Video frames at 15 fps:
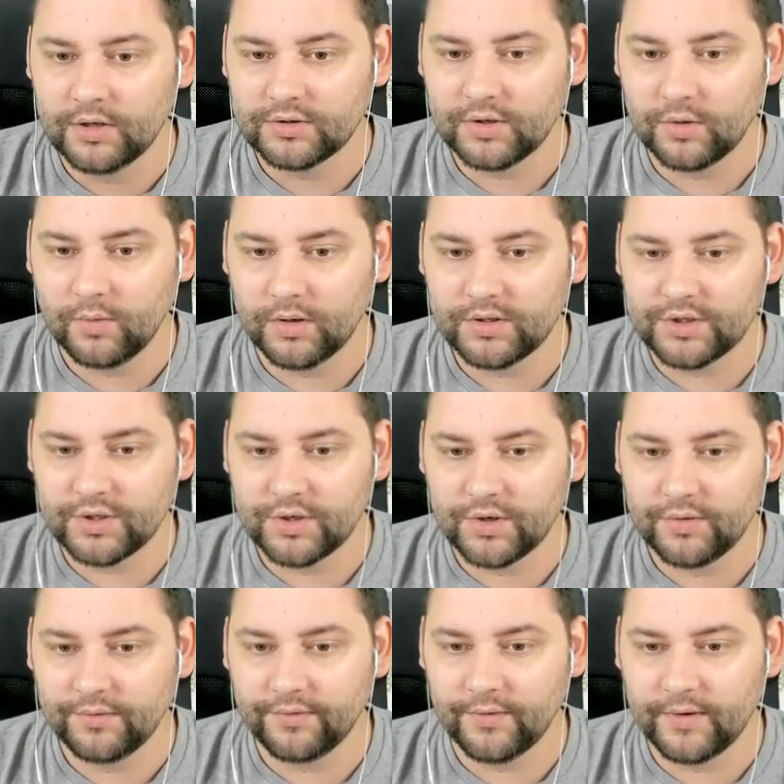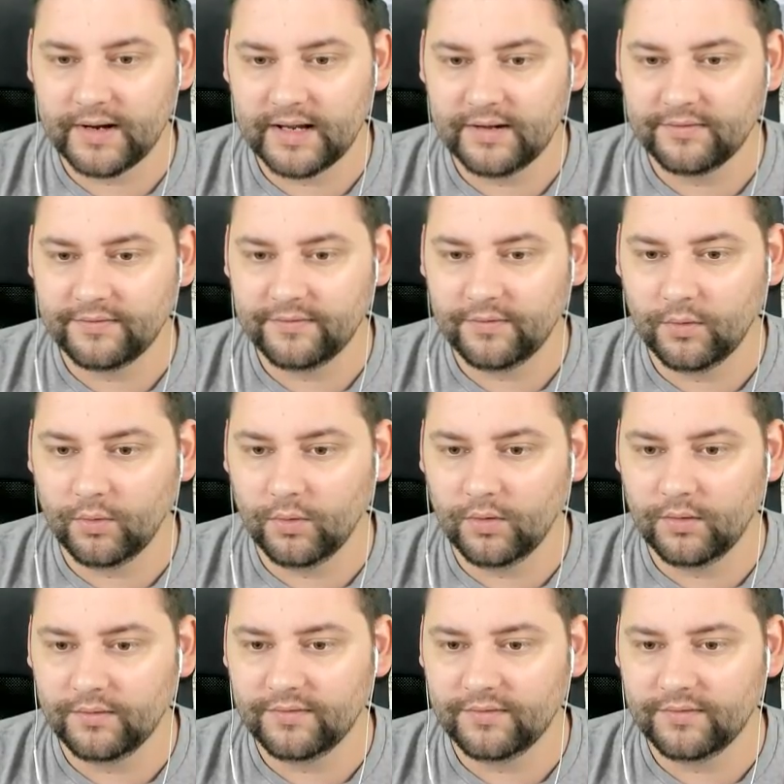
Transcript: So one, two, three, four,